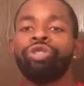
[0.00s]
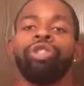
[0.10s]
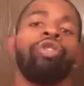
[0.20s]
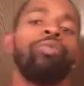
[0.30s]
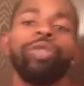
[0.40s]

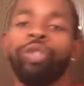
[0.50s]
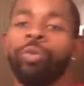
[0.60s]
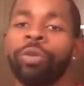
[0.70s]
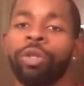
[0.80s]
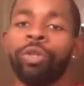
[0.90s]
So what
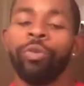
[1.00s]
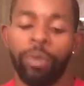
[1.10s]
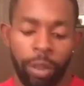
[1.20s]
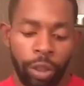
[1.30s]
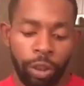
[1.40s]
you want to
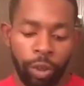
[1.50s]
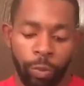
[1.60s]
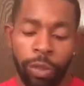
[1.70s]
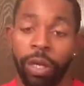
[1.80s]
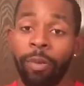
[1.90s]
do is
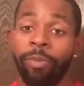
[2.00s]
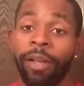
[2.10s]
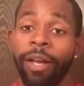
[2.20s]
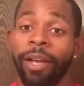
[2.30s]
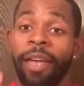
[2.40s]
you want to
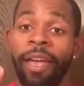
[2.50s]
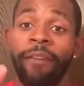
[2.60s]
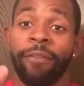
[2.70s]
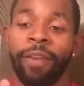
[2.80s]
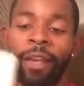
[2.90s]
apply
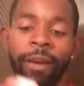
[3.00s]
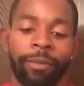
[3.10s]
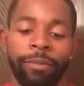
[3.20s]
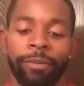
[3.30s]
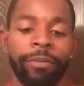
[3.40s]
half a
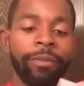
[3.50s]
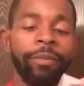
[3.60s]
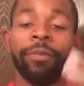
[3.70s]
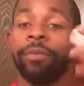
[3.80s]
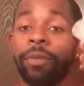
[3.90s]
cap
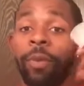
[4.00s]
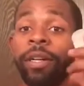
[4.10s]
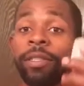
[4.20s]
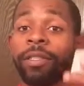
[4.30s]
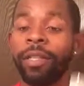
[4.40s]

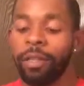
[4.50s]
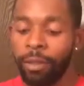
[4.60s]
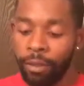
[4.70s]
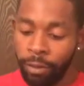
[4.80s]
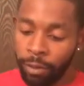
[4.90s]
twice a
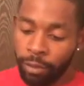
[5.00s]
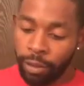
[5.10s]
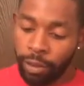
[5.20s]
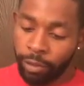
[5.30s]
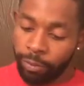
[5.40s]
day.
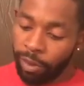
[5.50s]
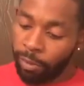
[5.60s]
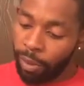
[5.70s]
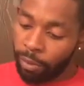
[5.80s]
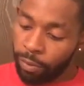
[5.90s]
That should be
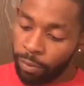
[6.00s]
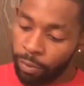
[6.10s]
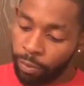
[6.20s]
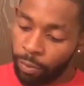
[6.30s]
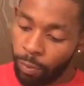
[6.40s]
about
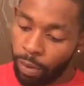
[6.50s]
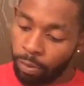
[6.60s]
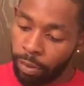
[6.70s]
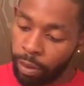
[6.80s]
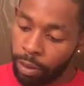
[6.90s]

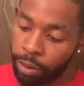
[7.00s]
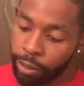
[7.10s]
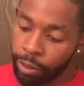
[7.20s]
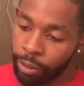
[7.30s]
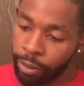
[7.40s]
1 milliliter.